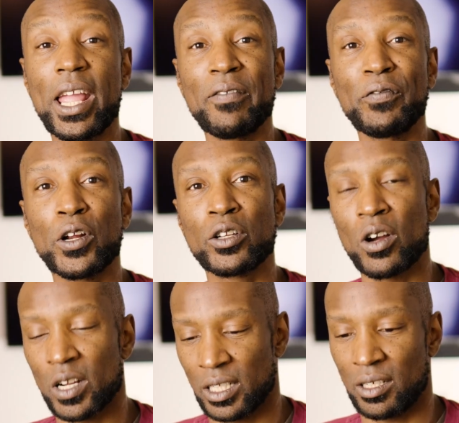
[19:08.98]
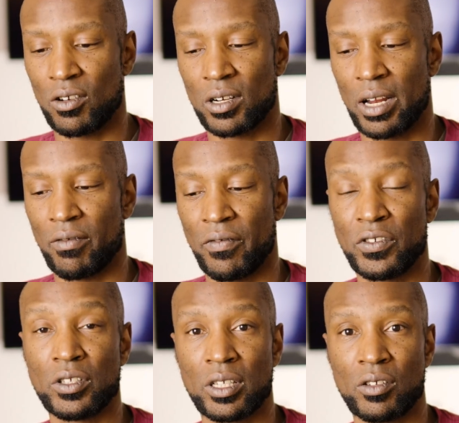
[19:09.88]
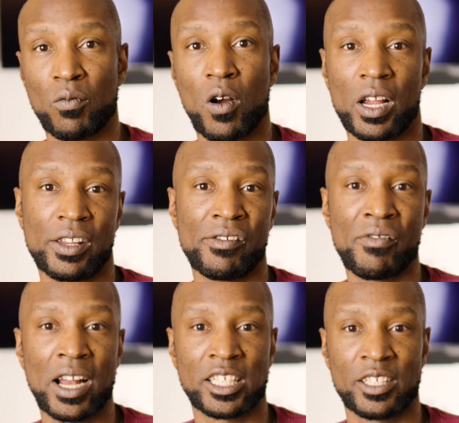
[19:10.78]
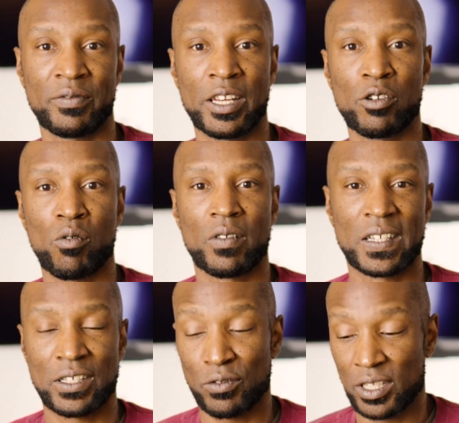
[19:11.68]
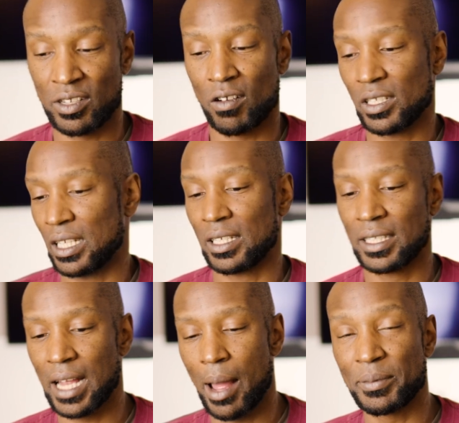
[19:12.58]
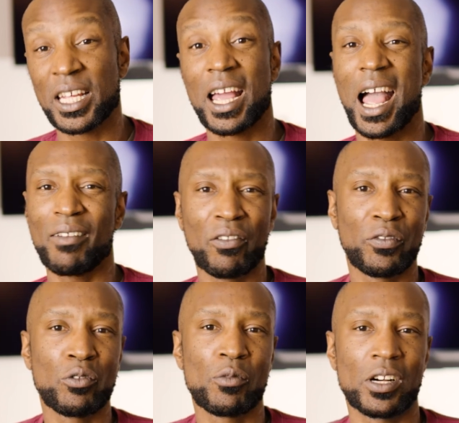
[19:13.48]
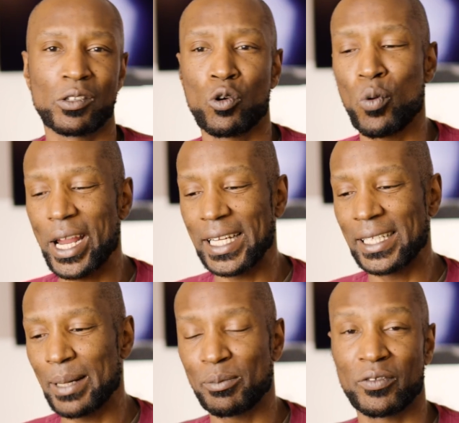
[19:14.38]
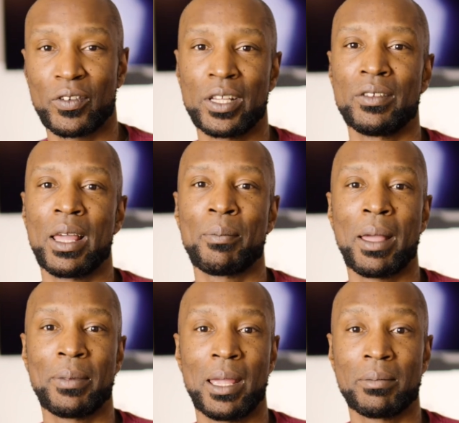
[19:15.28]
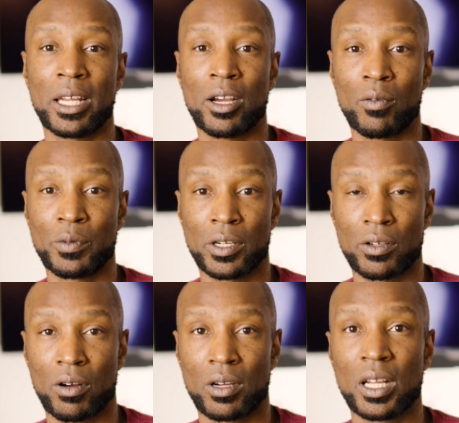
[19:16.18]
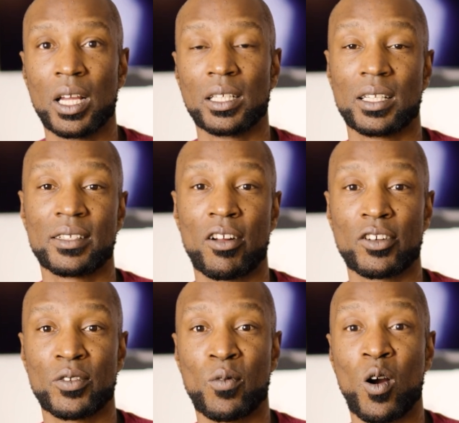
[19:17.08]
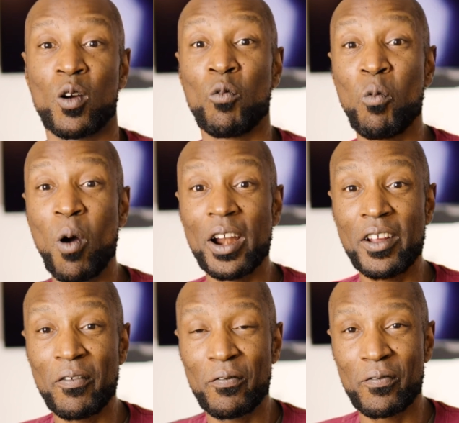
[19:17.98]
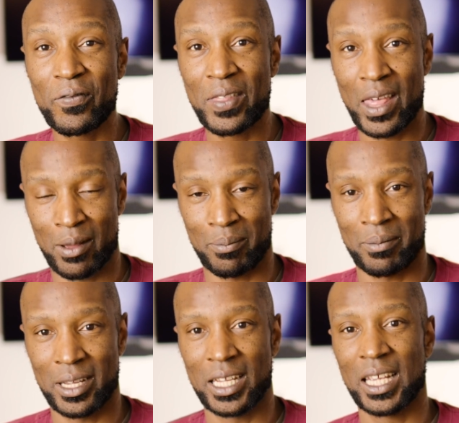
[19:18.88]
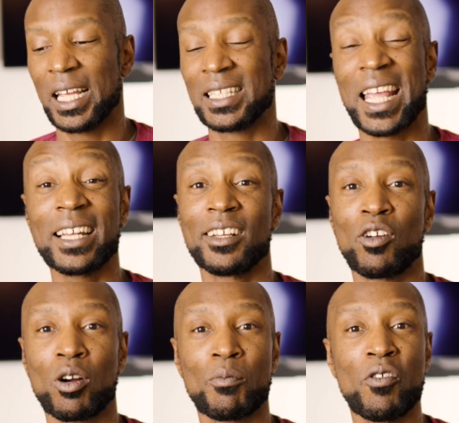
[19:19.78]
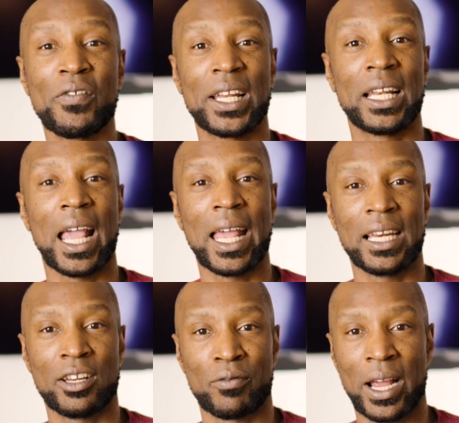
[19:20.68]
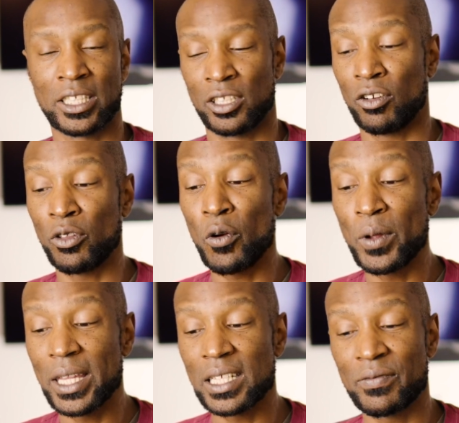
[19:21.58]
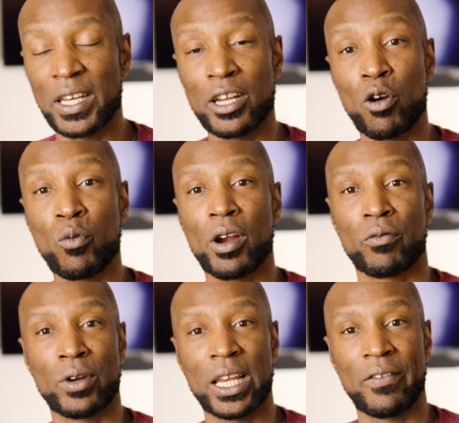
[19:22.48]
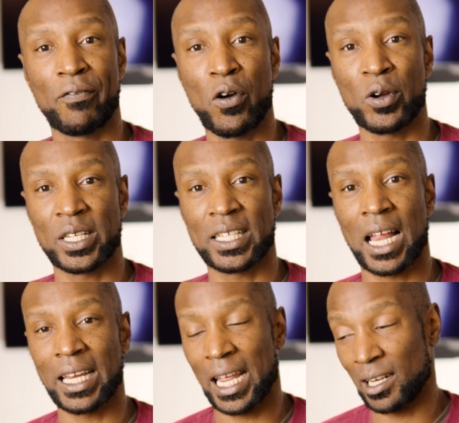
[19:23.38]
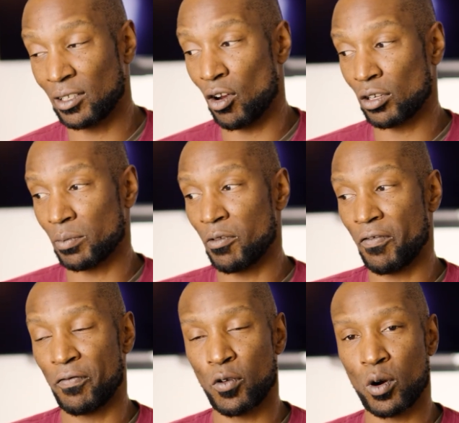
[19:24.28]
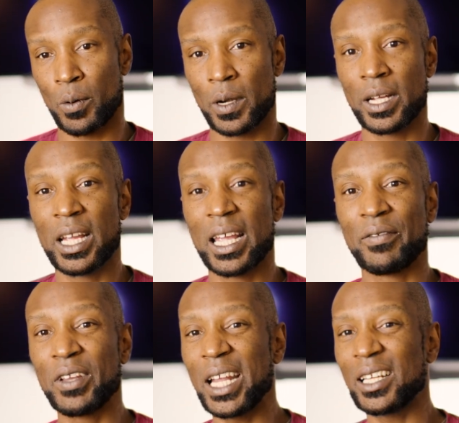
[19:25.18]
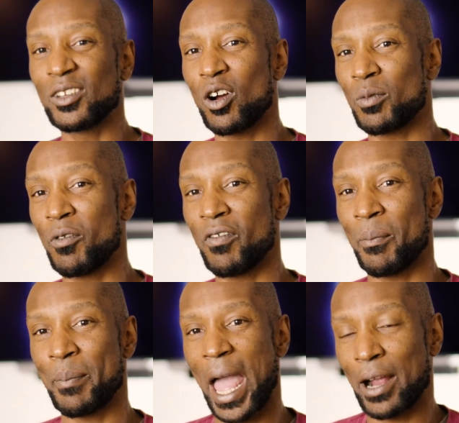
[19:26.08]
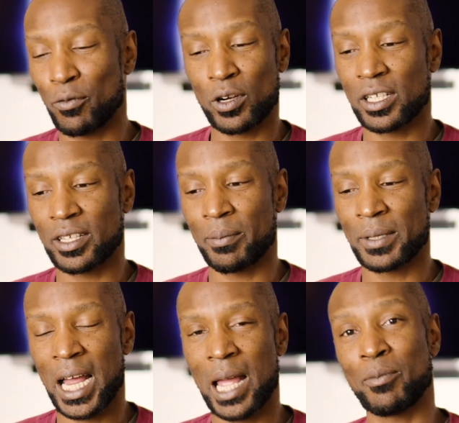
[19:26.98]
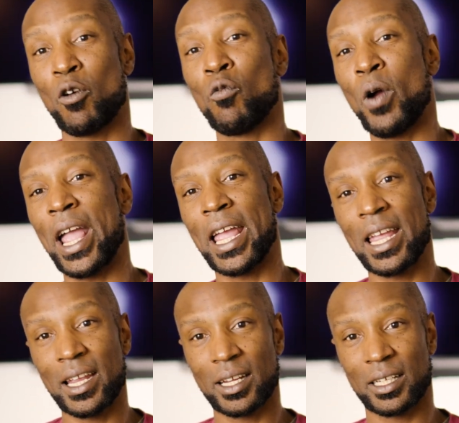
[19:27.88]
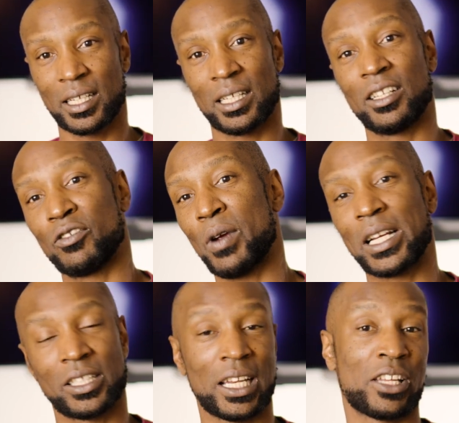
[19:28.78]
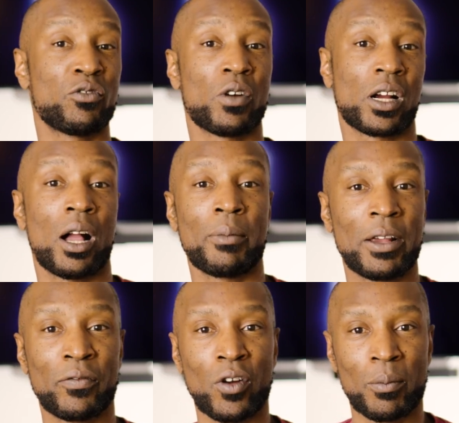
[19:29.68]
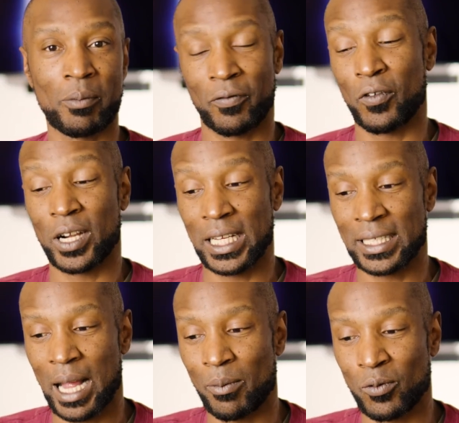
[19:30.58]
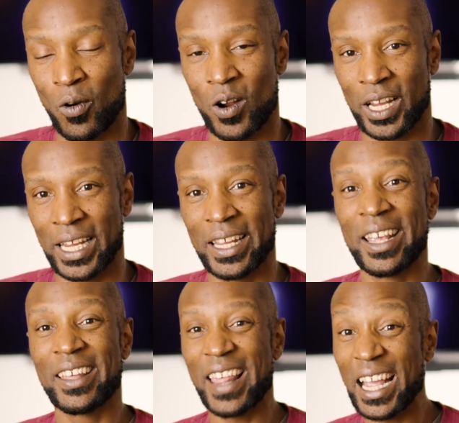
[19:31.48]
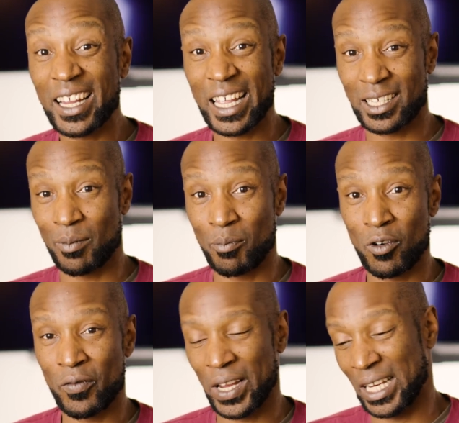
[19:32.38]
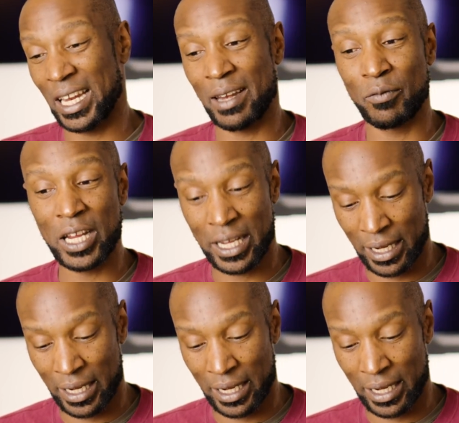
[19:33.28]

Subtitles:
If your dog is a dog that refuses to walk and you've watched this video where we're doing starts and stops, I have a few more quick tips for you that might be able to help your dog to start to walk. One of them is get the dog moving in any direction. Although in this video we're really focused on getting the dog to move forward, if you get the dog moving backwards sometime, away in the direction that you were coming from before they stopped walking, that could get them moving, and then we